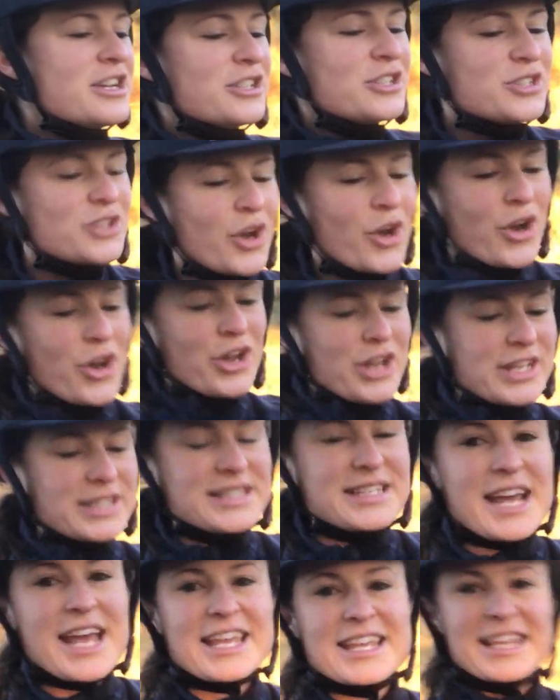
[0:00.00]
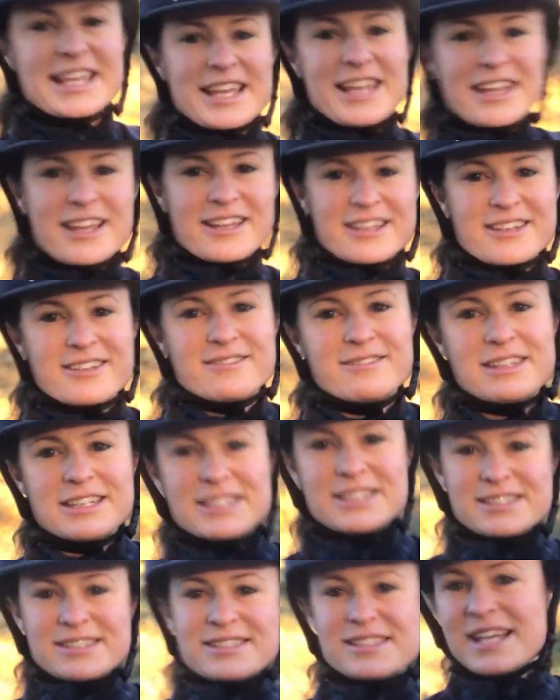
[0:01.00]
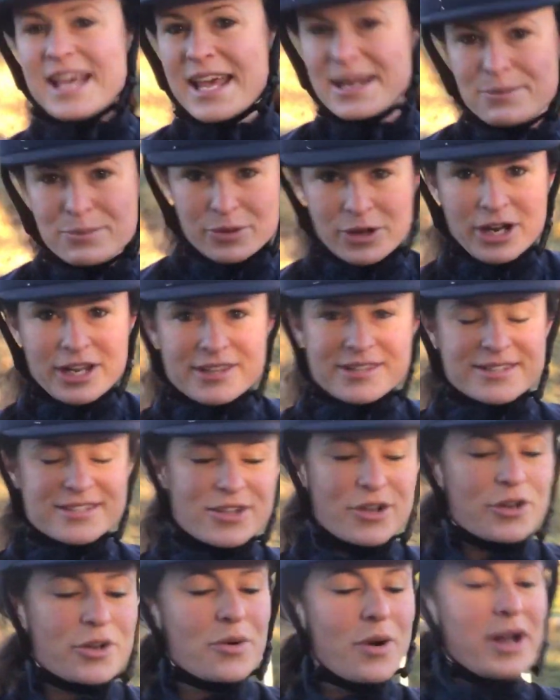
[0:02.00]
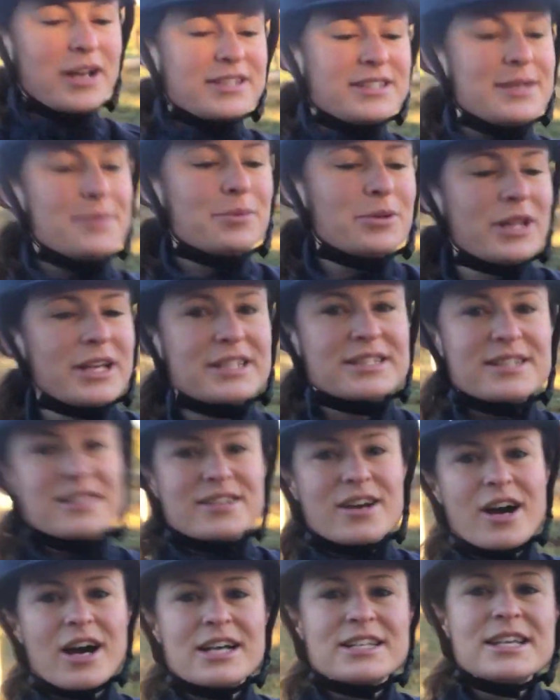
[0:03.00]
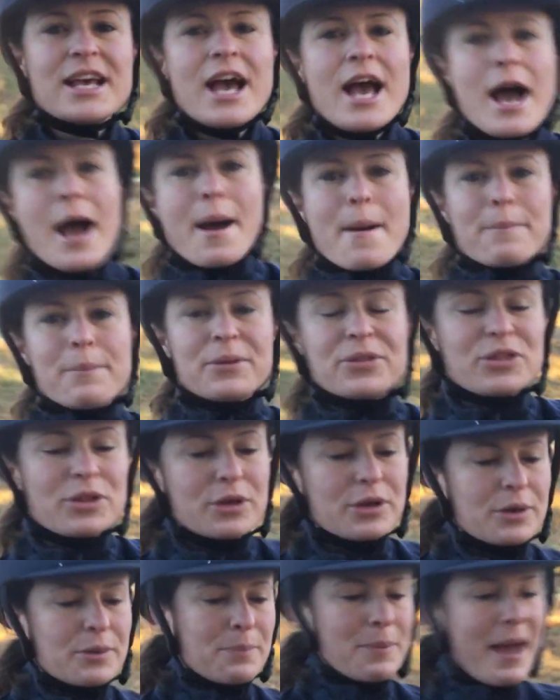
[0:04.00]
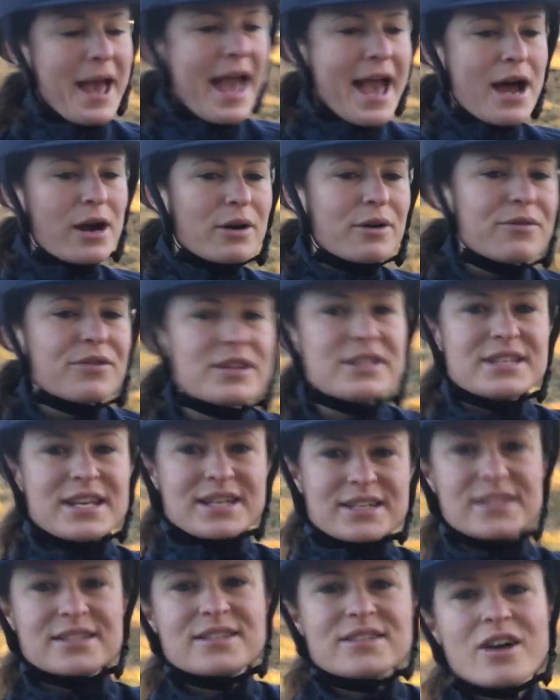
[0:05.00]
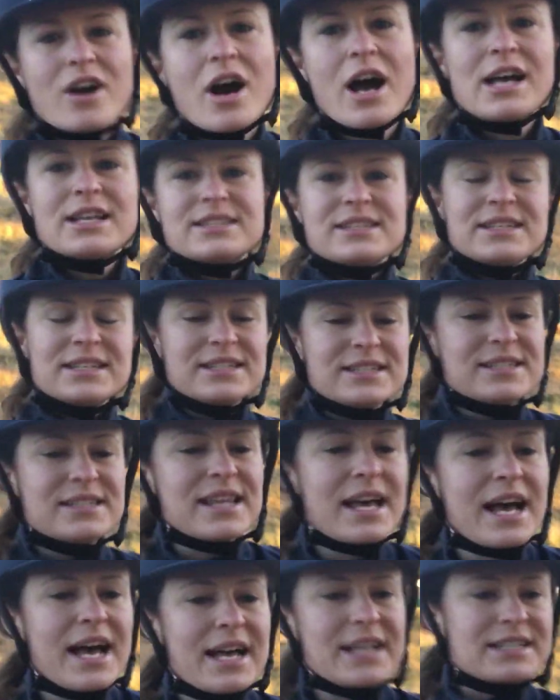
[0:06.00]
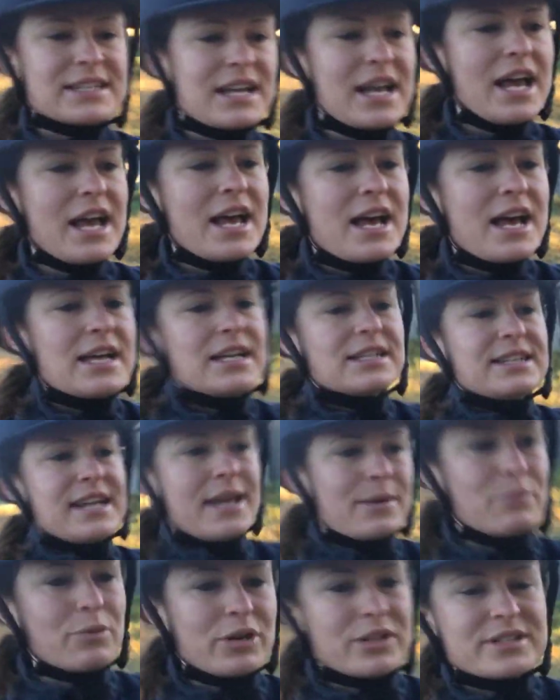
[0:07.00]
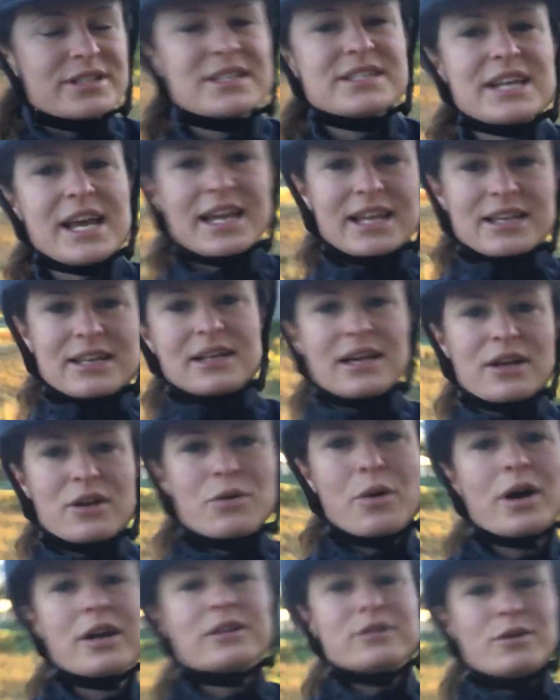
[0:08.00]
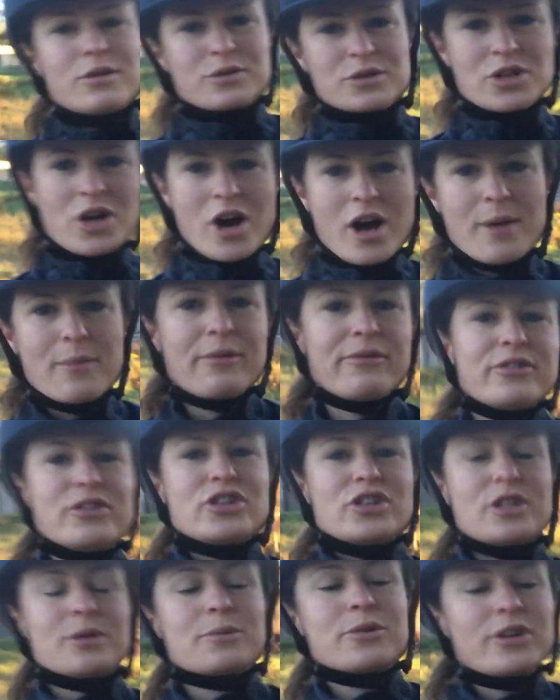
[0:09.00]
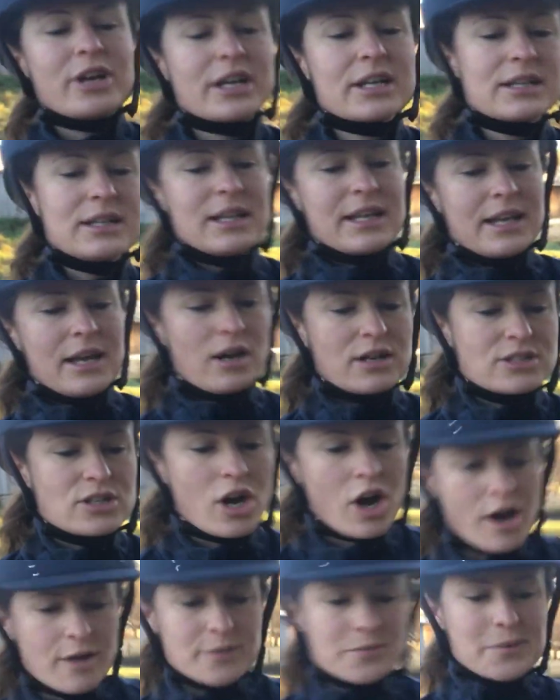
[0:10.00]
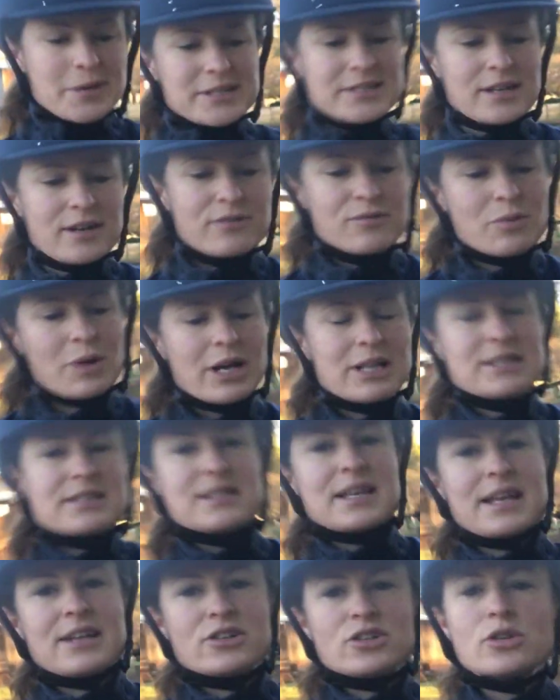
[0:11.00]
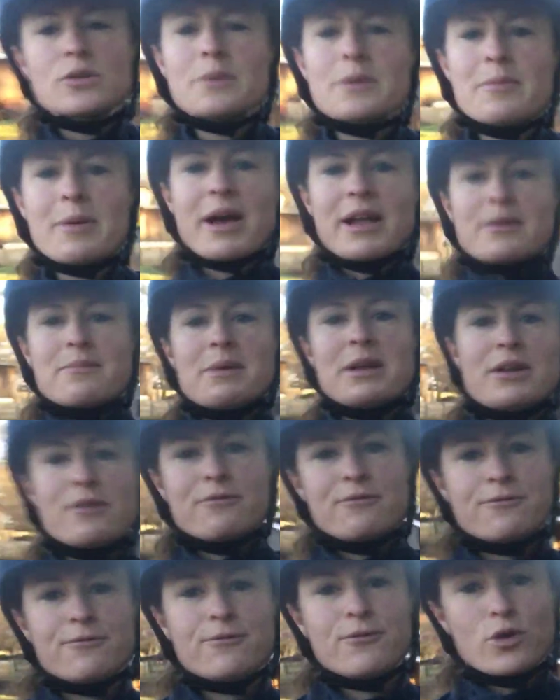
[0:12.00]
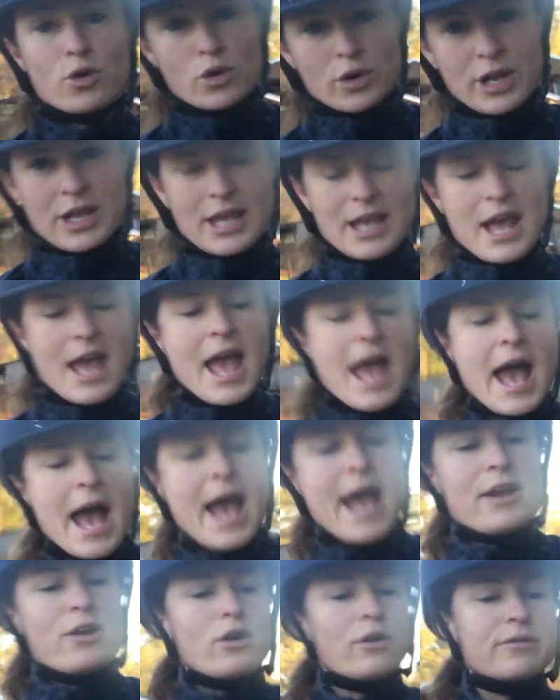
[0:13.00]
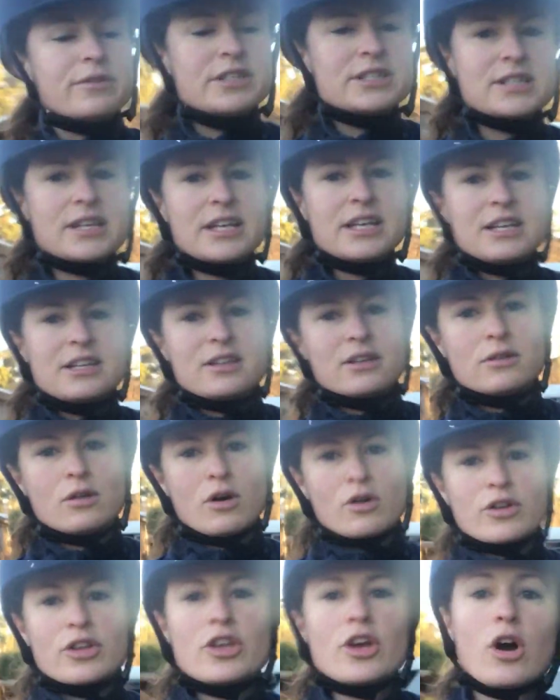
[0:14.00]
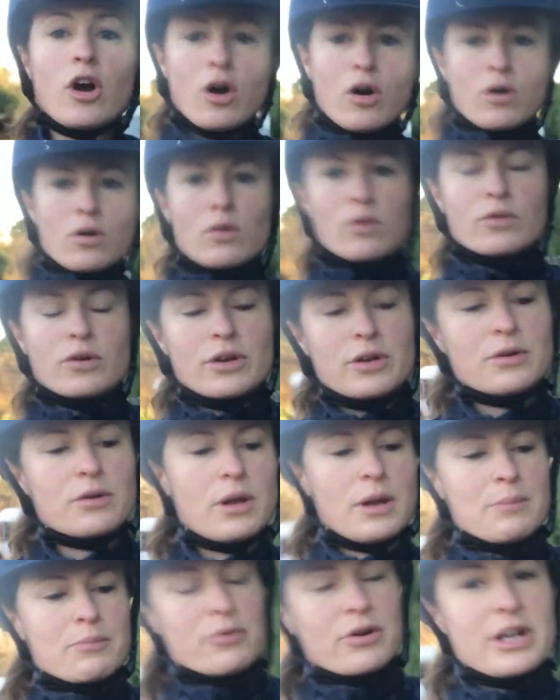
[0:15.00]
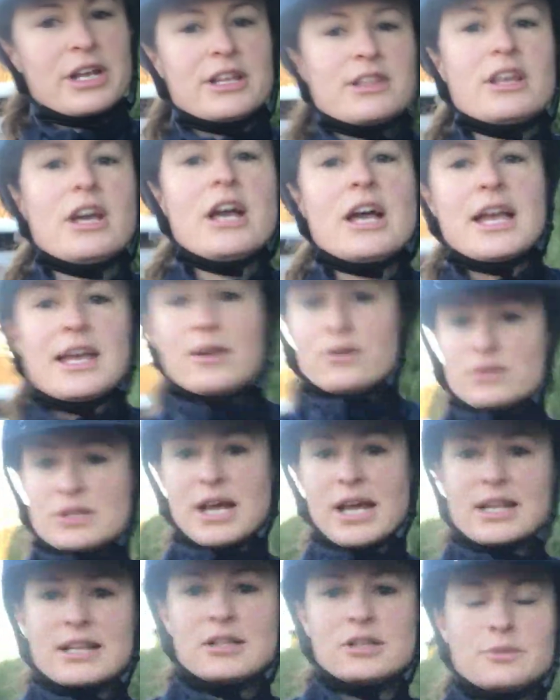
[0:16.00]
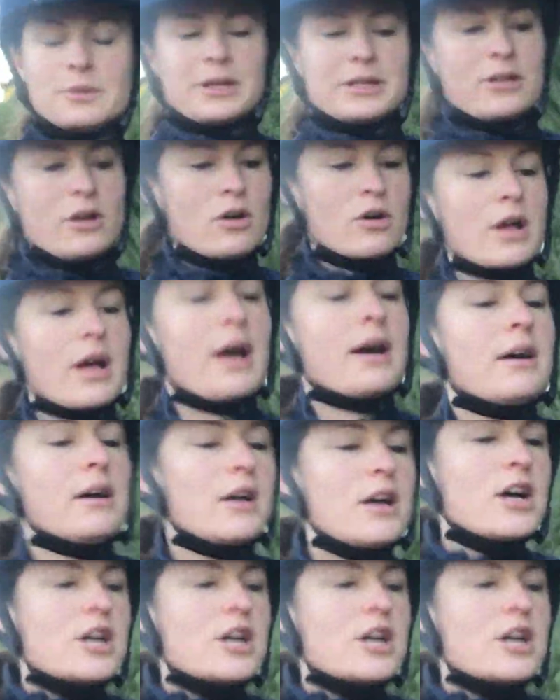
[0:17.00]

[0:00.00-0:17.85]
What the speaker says: So it's taking 10 breaths, so quite a simple exercise, but the power of this exercise is that 10 breaths can take quite a long time if you do them correctly. I timed myself once and it took me about 1:40, and obviously the longer you hold and breathe, it'll take a little bit longer.